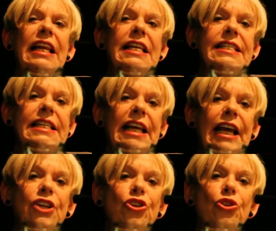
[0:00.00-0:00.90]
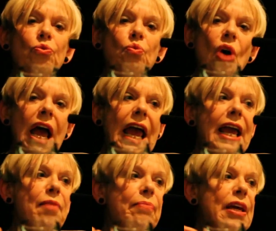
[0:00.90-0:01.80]
listening to the
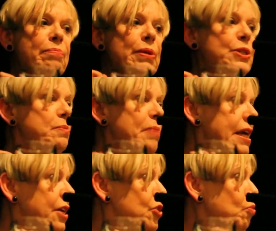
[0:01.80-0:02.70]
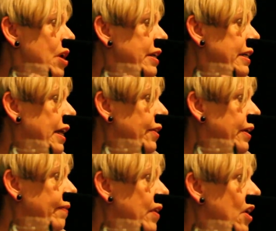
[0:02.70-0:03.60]
way people speak to one
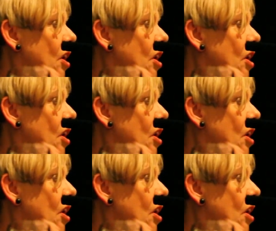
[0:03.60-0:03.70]
another